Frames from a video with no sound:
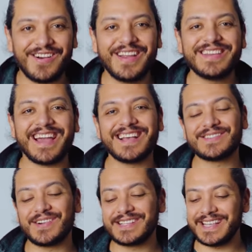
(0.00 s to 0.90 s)
Alright you guys,
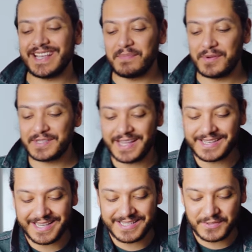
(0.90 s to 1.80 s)
so our second
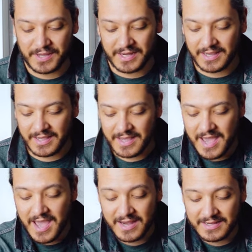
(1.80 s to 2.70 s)
bruschetta is ready
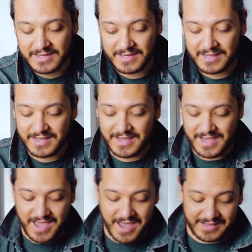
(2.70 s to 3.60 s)
and
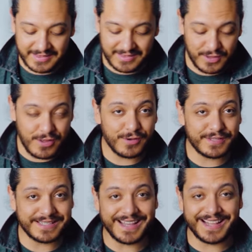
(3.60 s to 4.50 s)
it
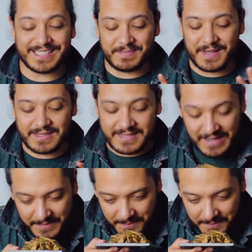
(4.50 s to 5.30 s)
looks and it smells